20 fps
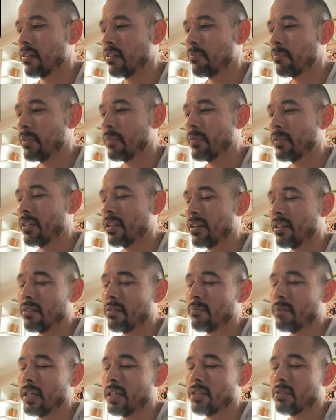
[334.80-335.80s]
Maybe in
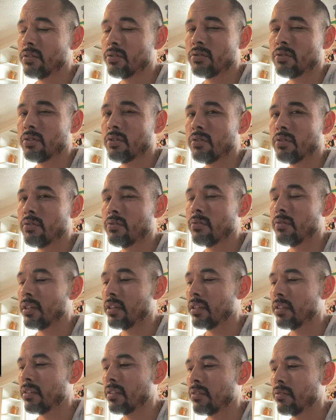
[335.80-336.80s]
another match I'll show you,
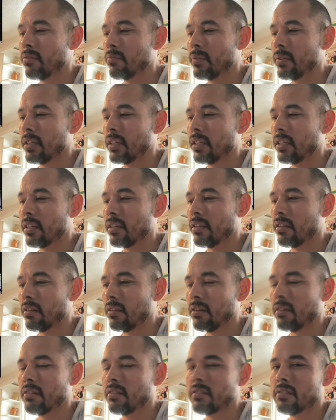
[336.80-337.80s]
and it'll be like a
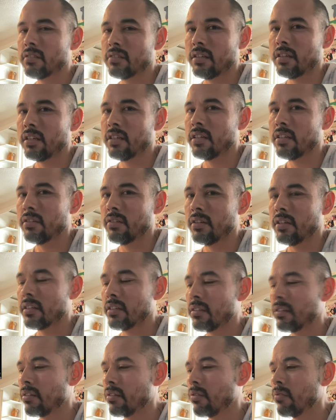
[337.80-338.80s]
long shine, and I
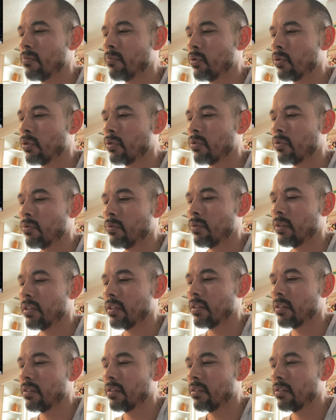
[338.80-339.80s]
can go more through
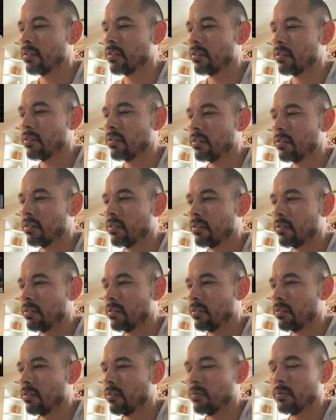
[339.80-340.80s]
it
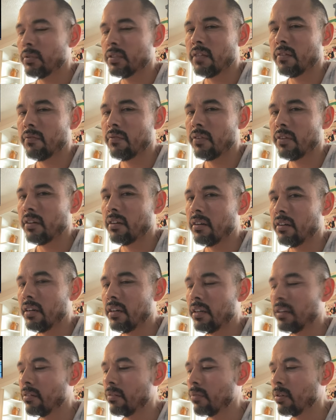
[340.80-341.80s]
once I figure out
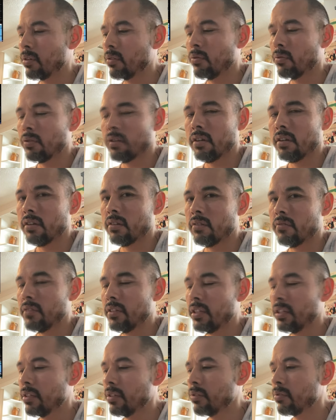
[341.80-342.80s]
how to record longer
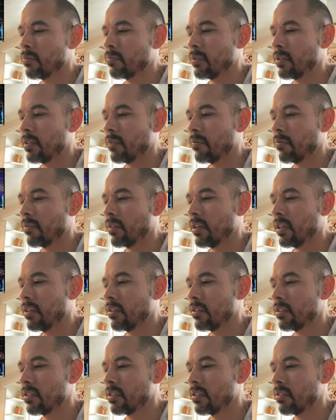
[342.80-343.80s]
videos. But for right
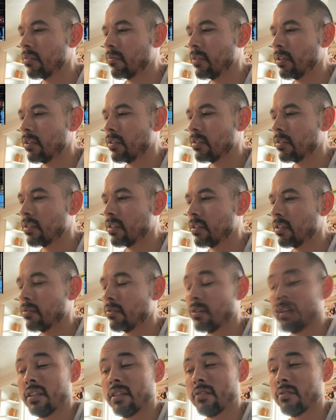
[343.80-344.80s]
now, this is the video it's going
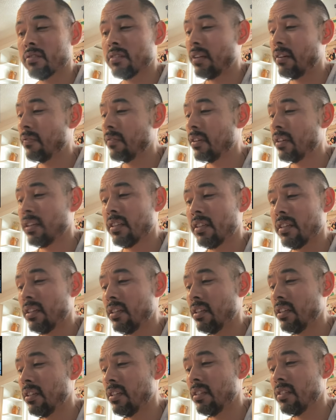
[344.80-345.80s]
to do. Yeah, they're definitely in the
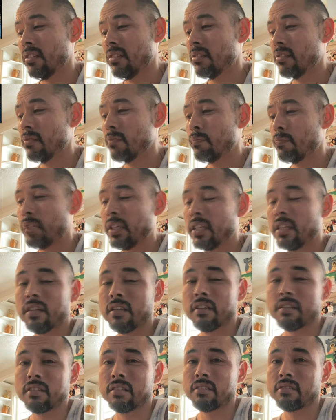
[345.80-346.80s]
heat. He's just
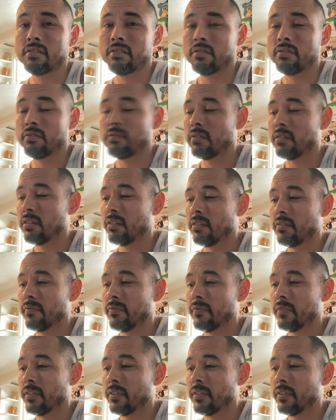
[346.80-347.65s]
beating on this dude, right?